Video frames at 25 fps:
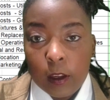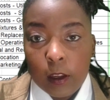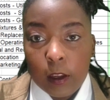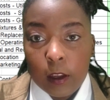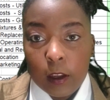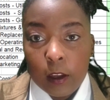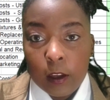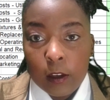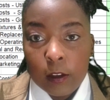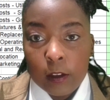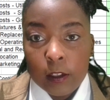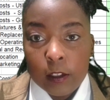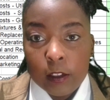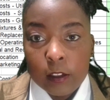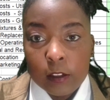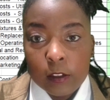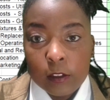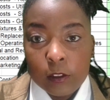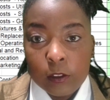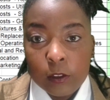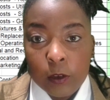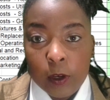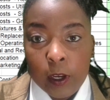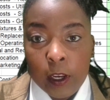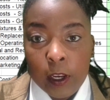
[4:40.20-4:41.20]
Alright,
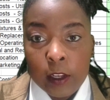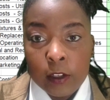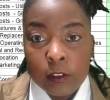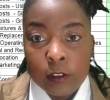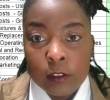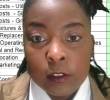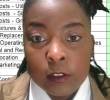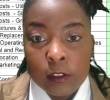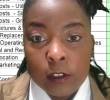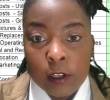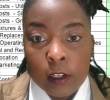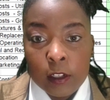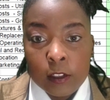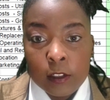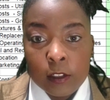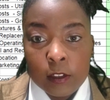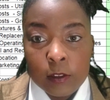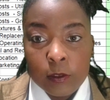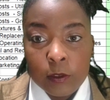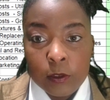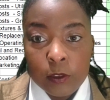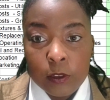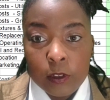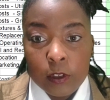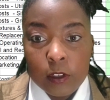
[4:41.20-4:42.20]
so as you guys
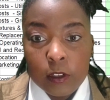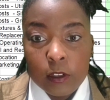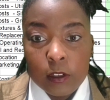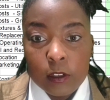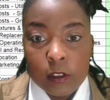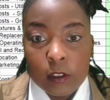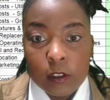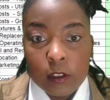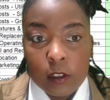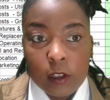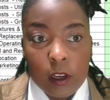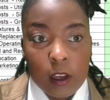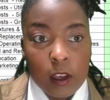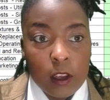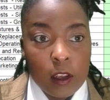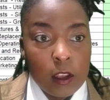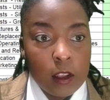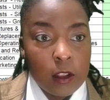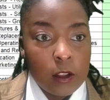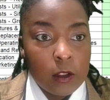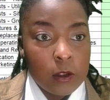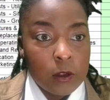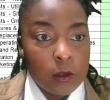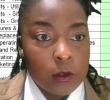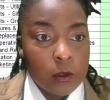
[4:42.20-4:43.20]
can
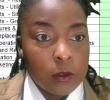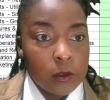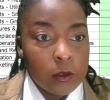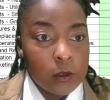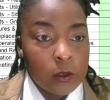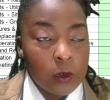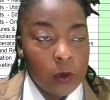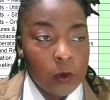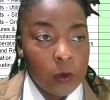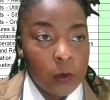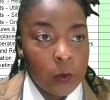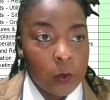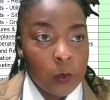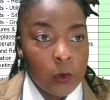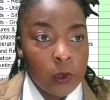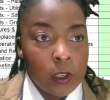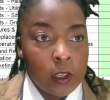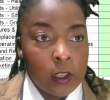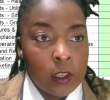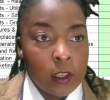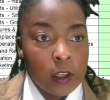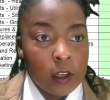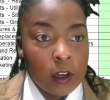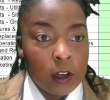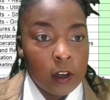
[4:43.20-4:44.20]
tell, so
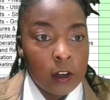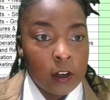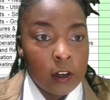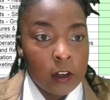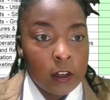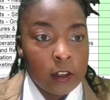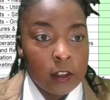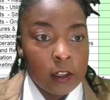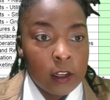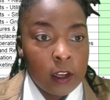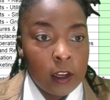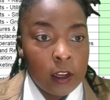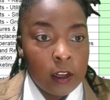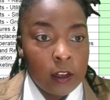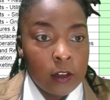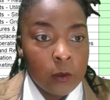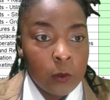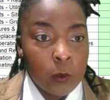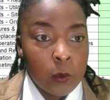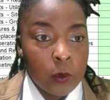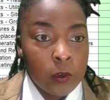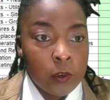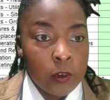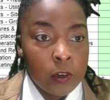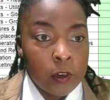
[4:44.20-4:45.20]
we are not in
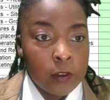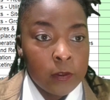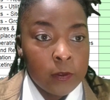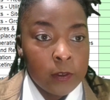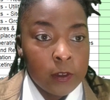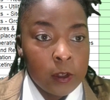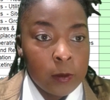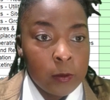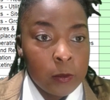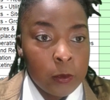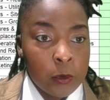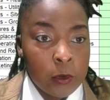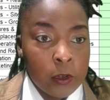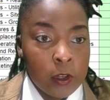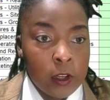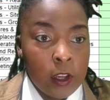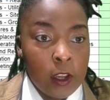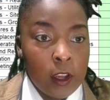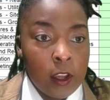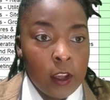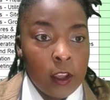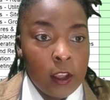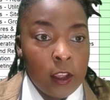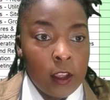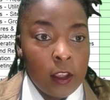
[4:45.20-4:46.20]
Waldorf anymore.
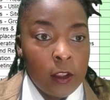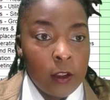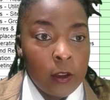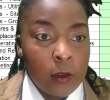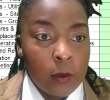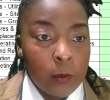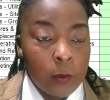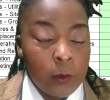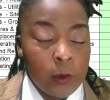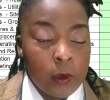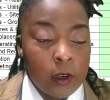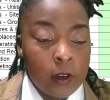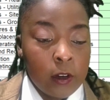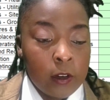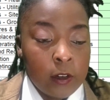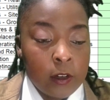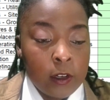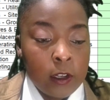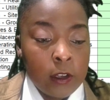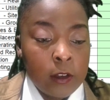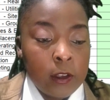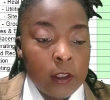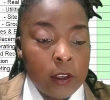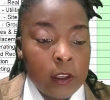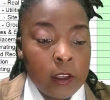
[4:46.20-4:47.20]
We are
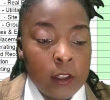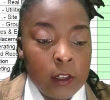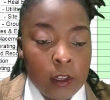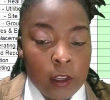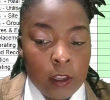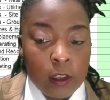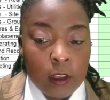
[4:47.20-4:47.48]
now in